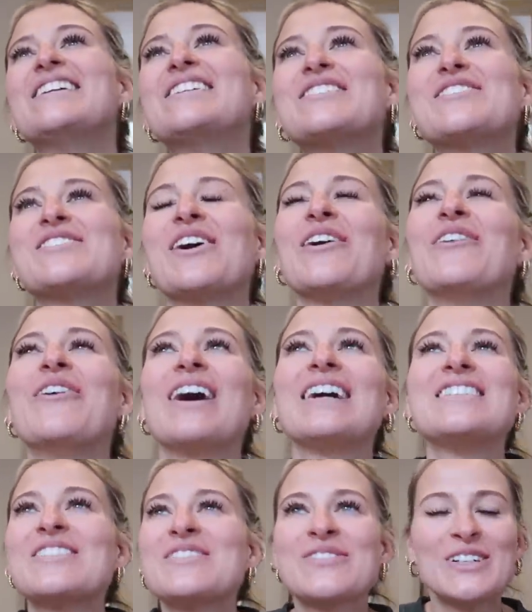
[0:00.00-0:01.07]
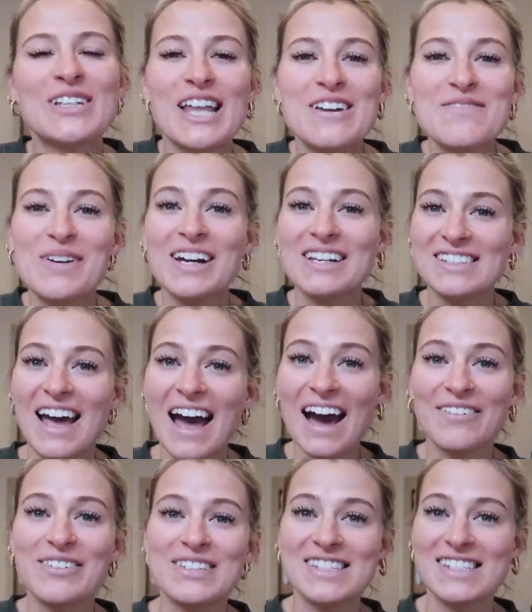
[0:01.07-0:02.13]
So I just feel like, because I
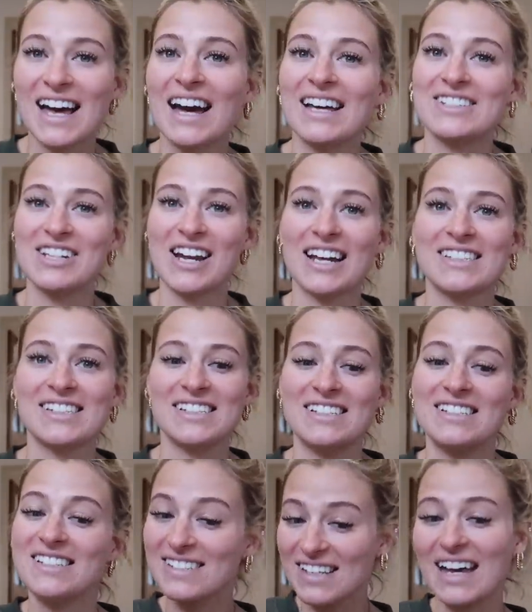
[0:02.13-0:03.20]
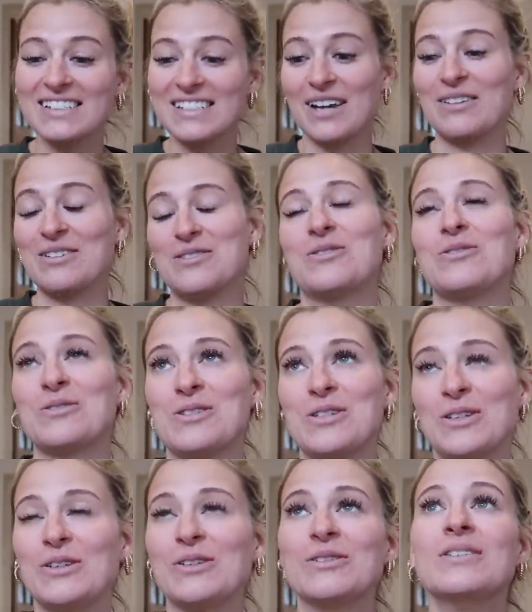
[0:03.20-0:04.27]
haven't sat and chatted and sat down and talked
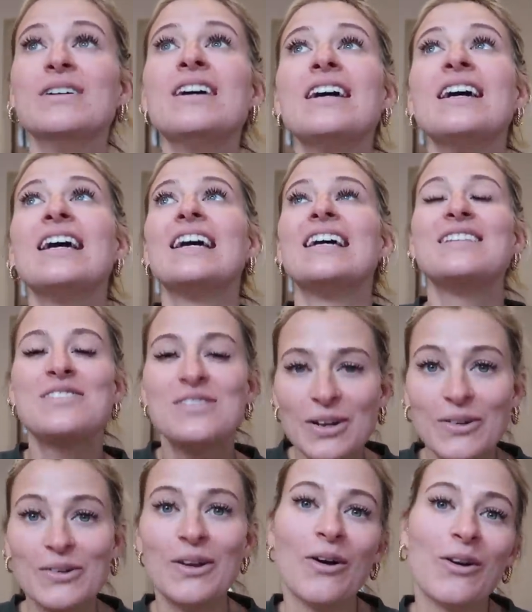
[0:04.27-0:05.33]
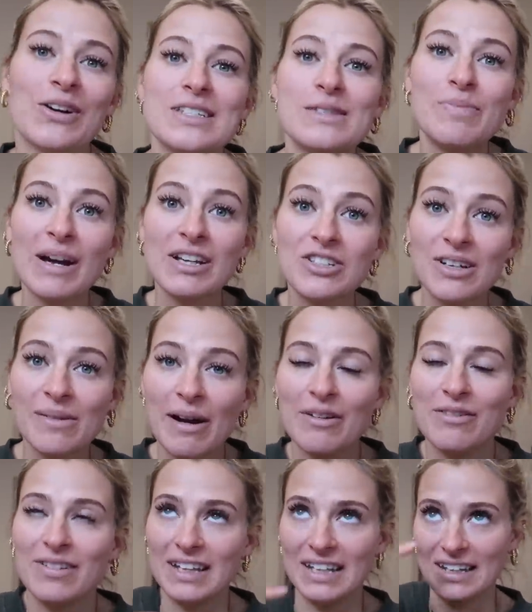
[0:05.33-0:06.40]
to you in so long, especially
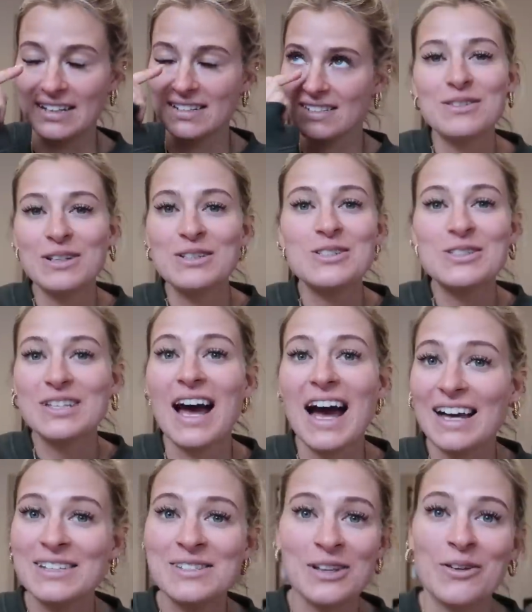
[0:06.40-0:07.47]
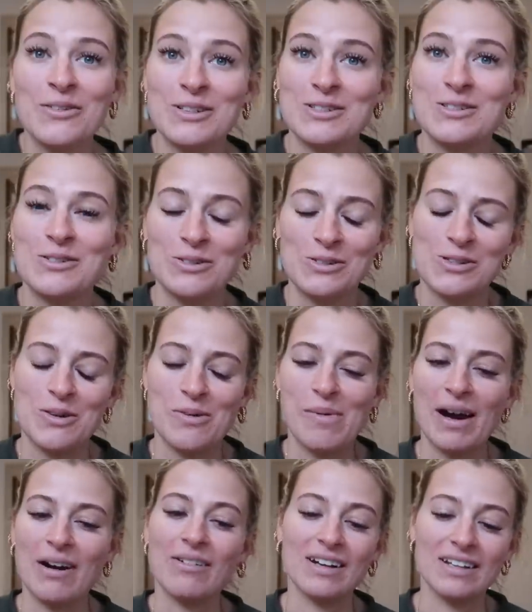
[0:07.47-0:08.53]
about fitness, I just had so much to talk to you
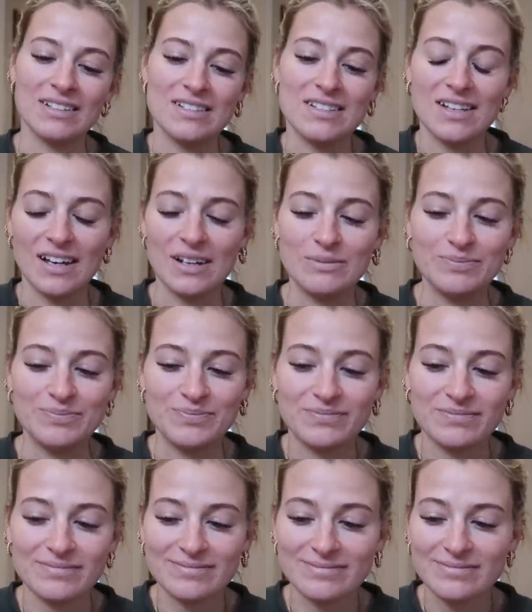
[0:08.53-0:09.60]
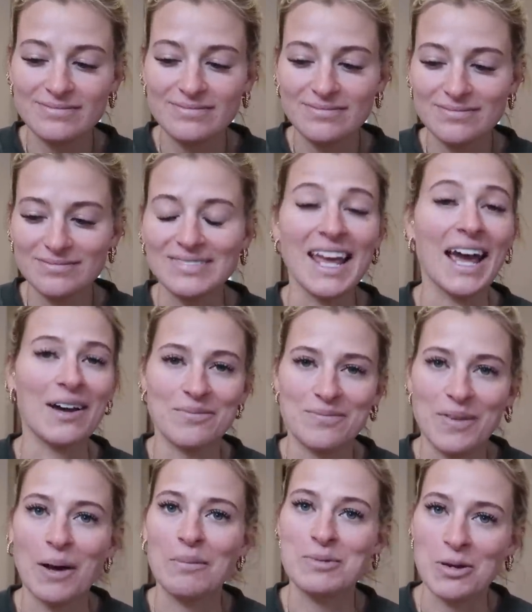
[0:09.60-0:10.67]
about. And yeah,
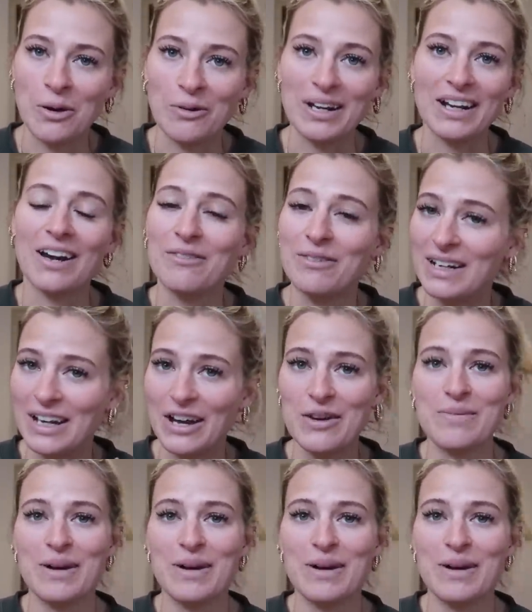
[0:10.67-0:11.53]
I'm sorry. I really hope